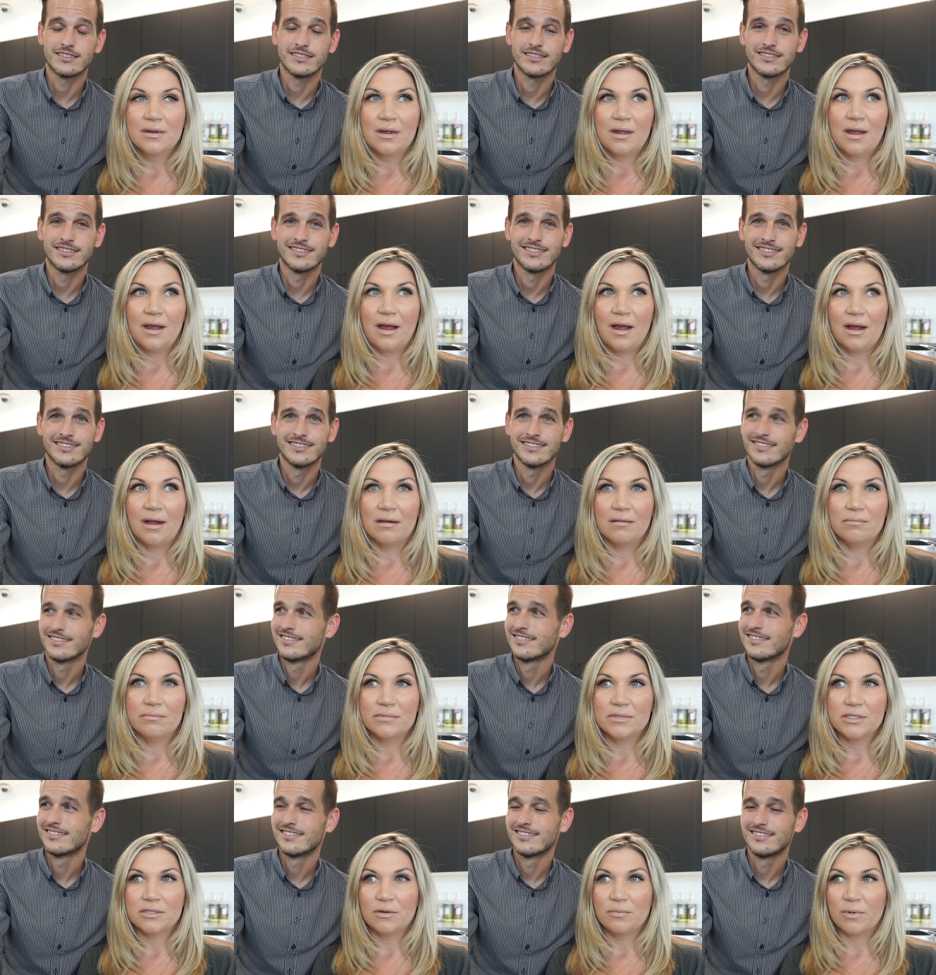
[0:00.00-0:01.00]
Speaker 1: Um,
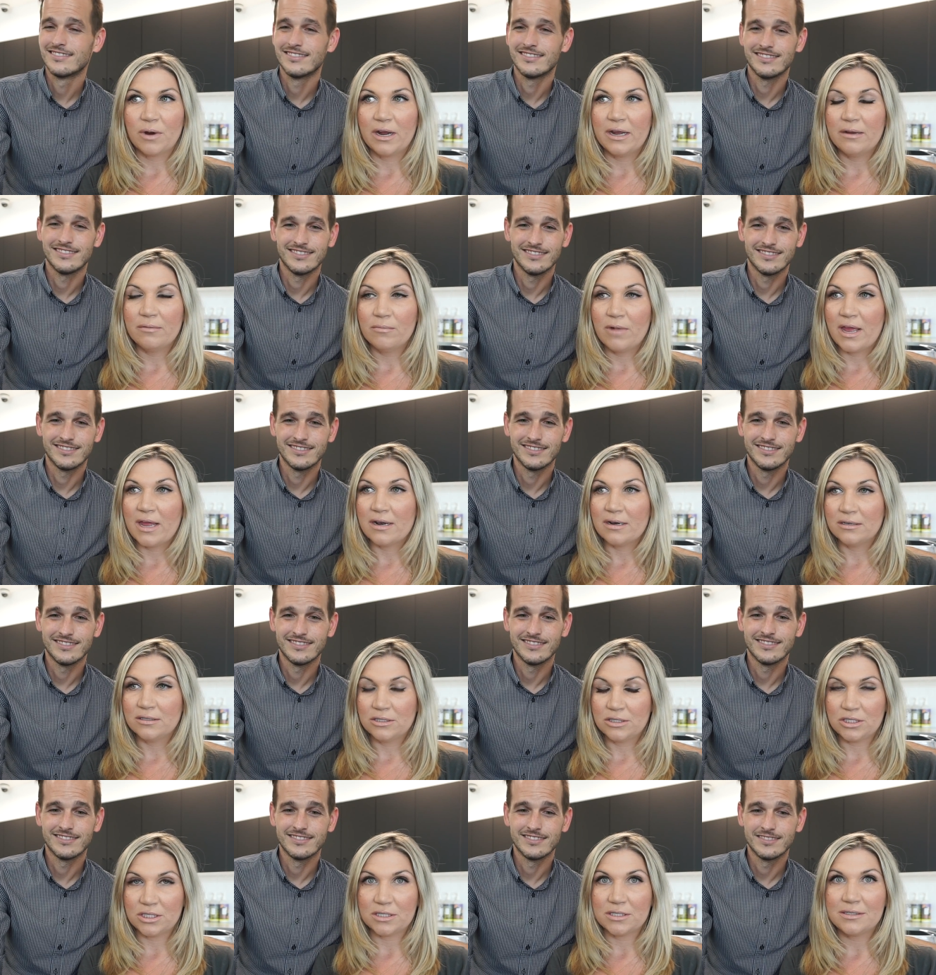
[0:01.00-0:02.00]
so Brian went
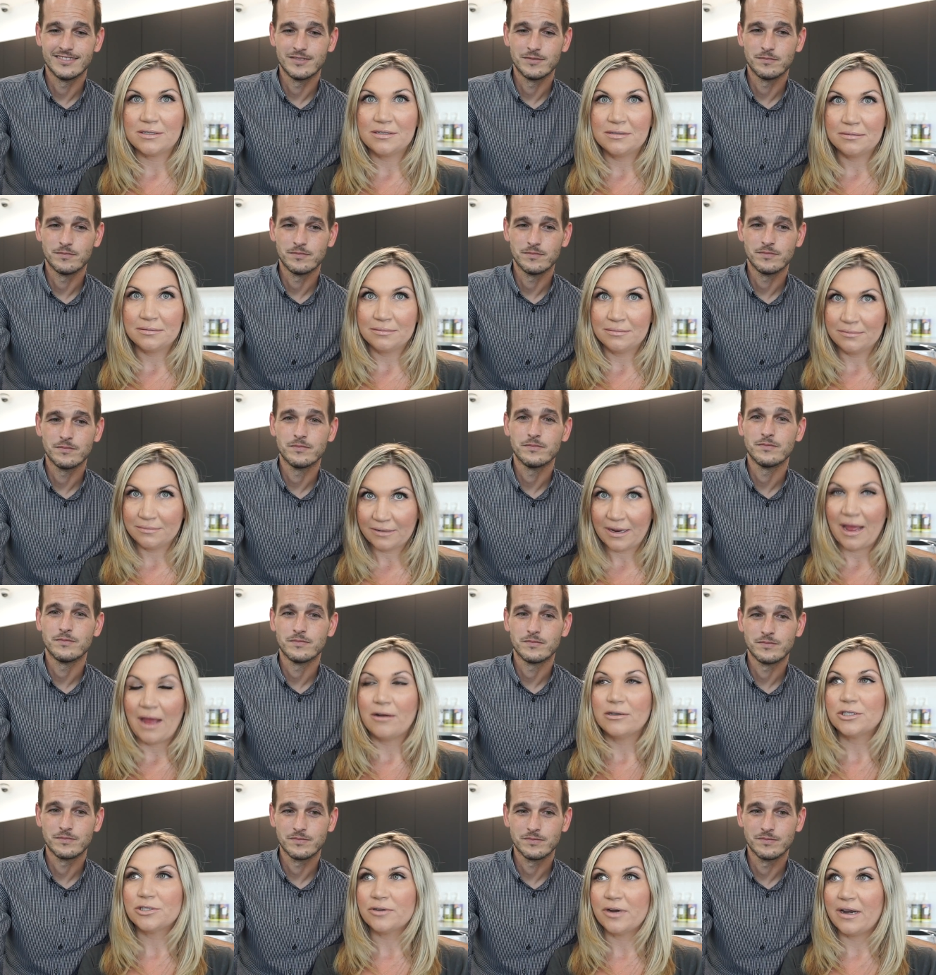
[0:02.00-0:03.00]
just
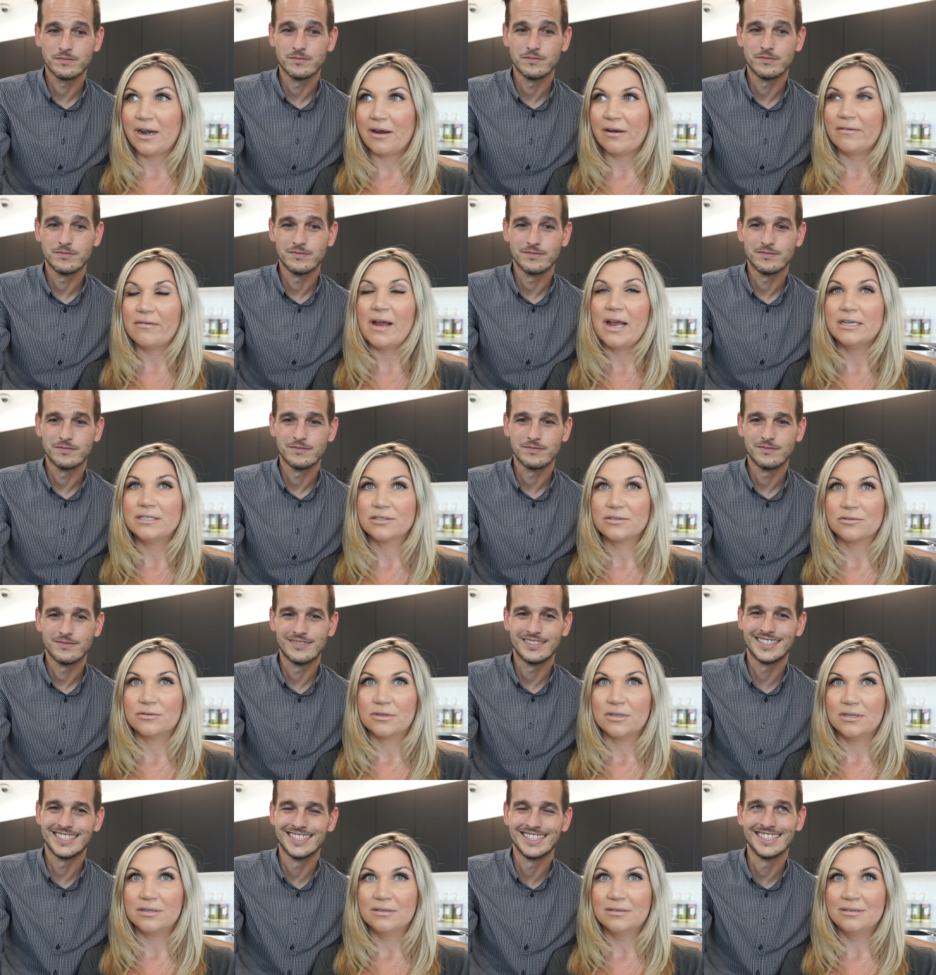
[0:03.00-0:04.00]
straight out of high
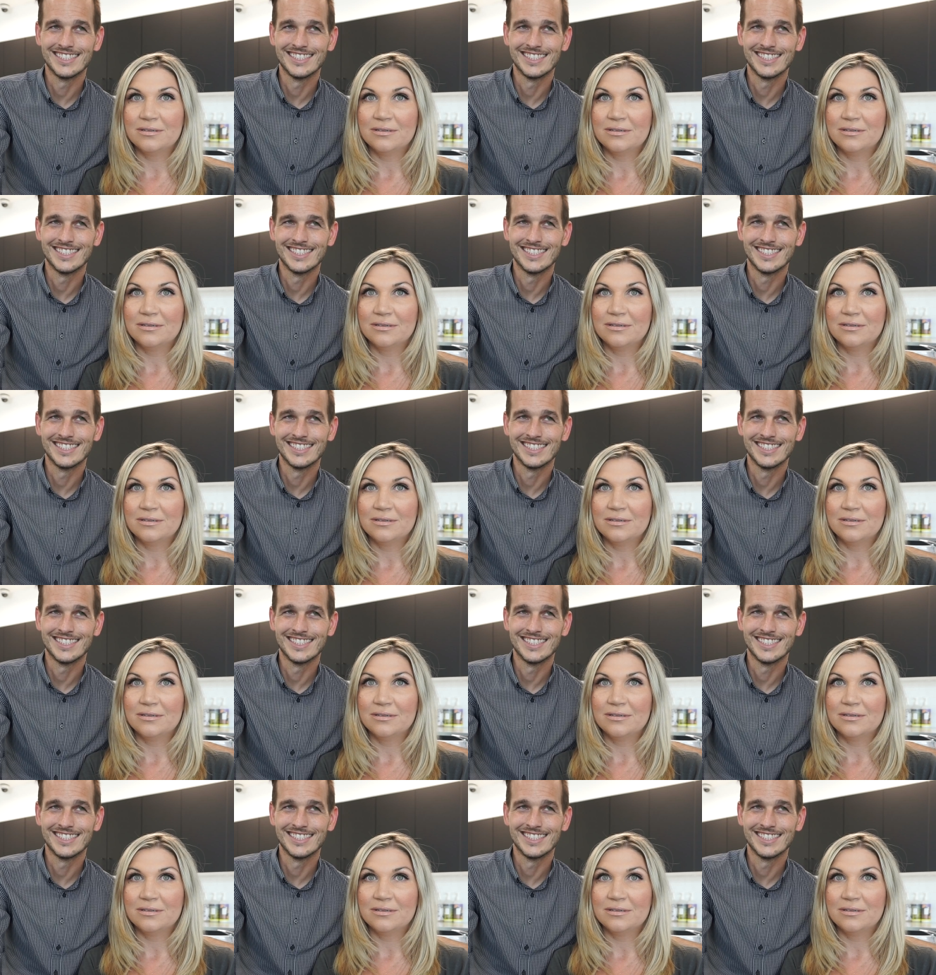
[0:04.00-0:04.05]
school,